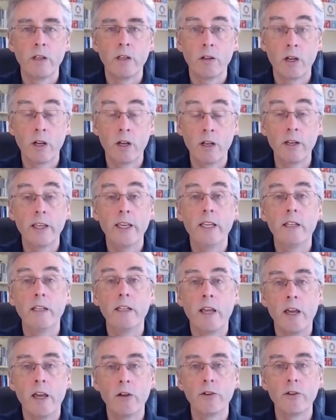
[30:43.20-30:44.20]
clean,
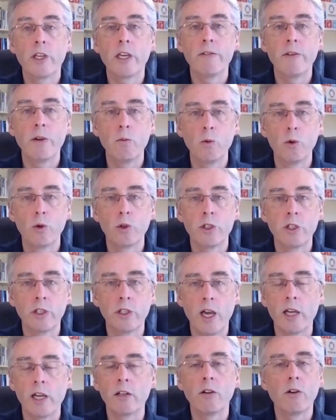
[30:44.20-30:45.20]
health-giving water
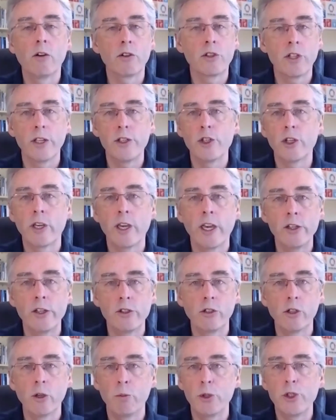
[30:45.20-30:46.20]
that unlocks
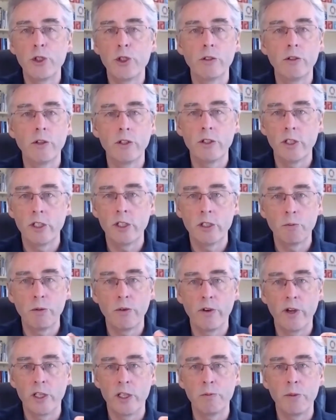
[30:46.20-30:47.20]
educational opportunities and
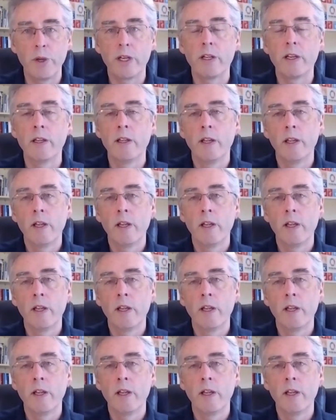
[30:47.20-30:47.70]
provides better